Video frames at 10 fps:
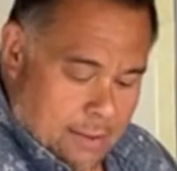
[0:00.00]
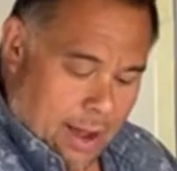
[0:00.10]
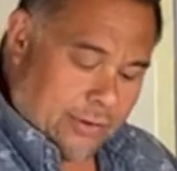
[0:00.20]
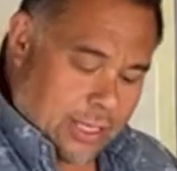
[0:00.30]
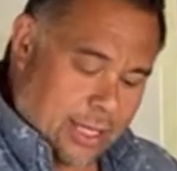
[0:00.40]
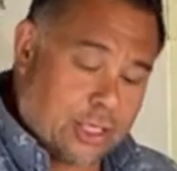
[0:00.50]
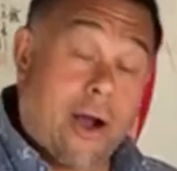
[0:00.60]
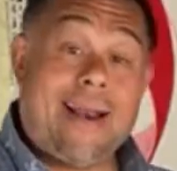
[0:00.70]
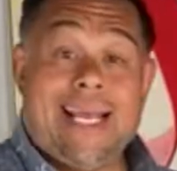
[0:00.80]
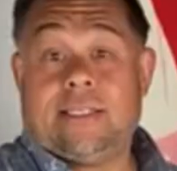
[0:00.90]
Obviously, the
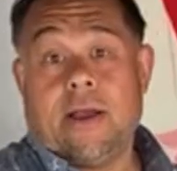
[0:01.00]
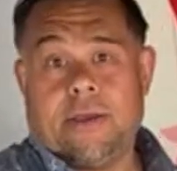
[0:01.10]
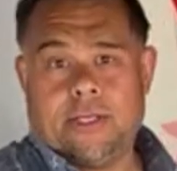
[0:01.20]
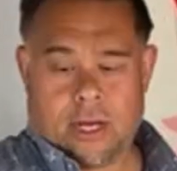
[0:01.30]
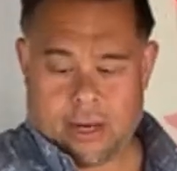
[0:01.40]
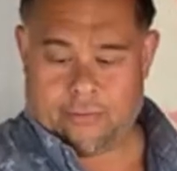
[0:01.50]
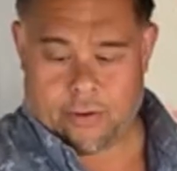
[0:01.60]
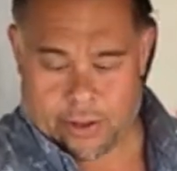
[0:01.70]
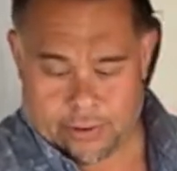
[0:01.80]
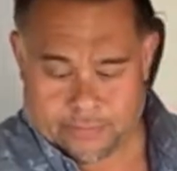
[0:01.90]
Chinese don't use olive
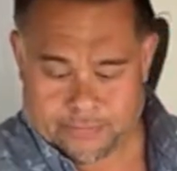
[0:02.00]
oil.